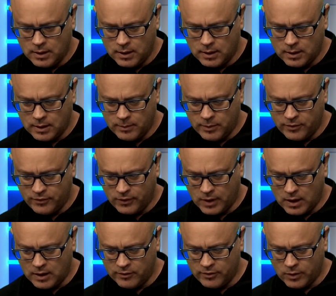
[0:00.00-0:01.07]
Number
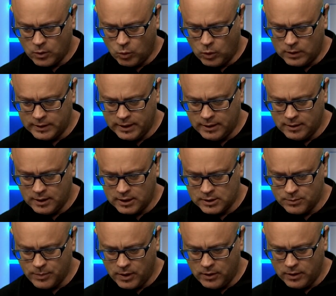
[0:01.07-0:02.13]
5, will need the
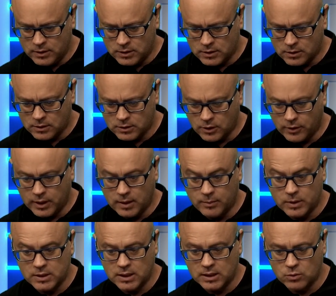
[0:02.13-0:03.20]
experience. Number
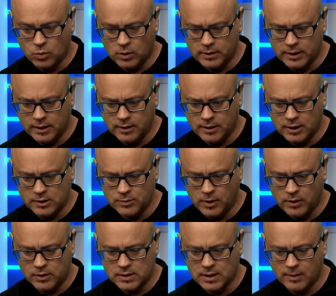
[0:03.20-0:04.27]
6, will need the
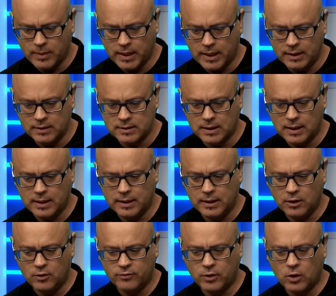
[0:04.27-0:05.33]
experience. Number 8, Lady
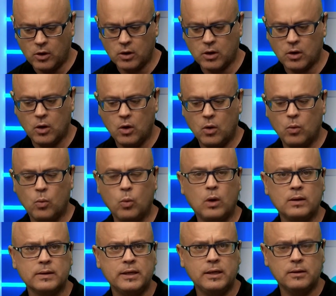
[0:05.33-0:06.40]
of Arc, will
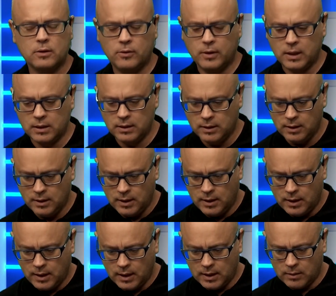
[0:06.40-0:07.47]
need the run.
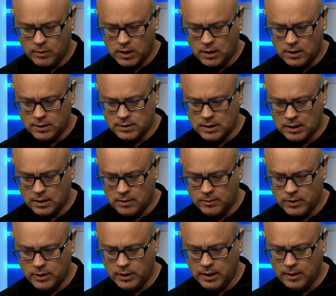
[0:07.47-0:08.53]
And number 9, Tana
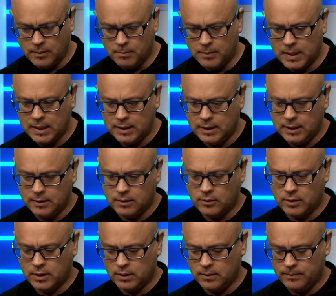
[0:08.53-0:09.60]
Marie, may need the
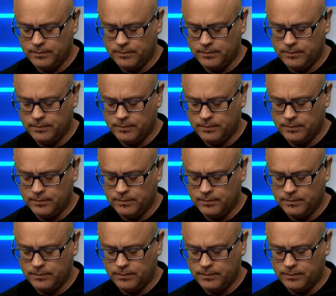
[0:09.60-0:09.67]
run.